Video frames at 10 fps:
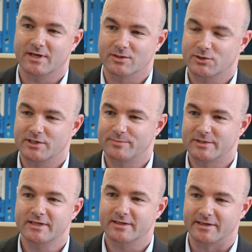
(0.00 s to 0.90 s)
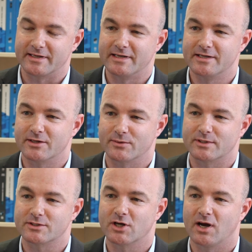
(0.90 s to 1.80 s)
countries, particularly in India
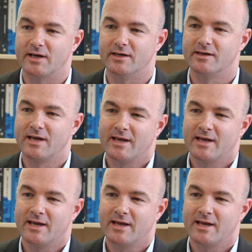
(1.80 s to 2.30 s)
and China,